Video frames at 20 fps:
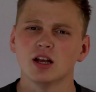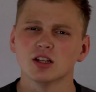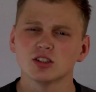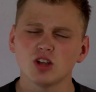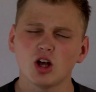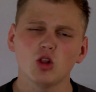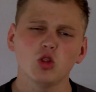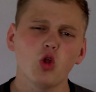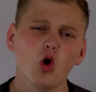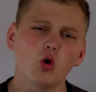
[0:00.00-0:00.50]
It's
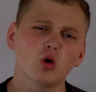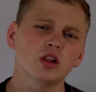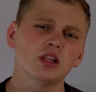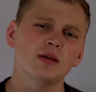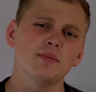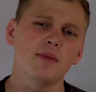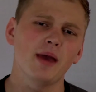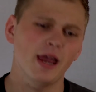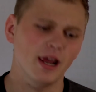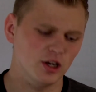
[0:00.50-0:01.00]
all locally
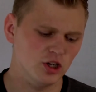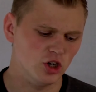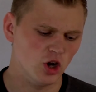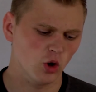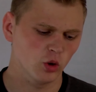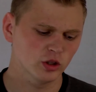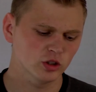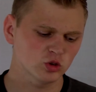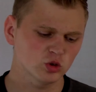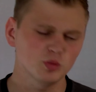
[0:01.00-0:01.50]
made, you know.
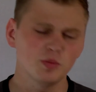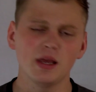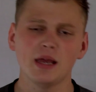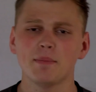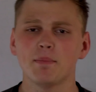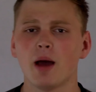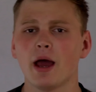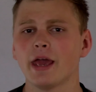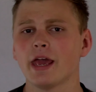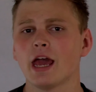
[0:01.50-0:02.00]
This was made
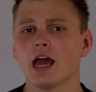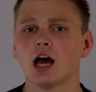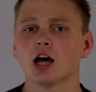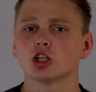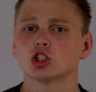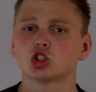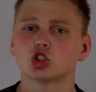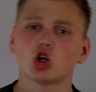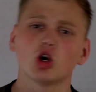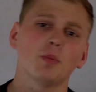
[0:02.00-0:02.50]
by a
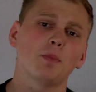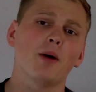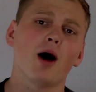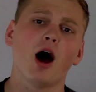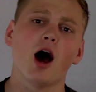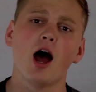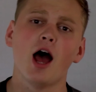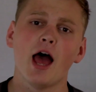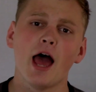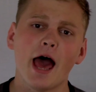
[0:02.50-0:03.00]

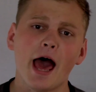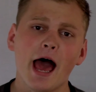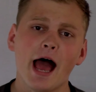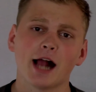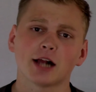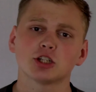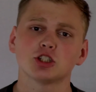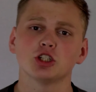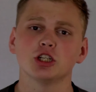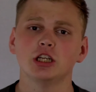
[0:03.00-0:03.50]
Sherpa,
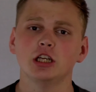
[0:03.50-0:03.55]
actually.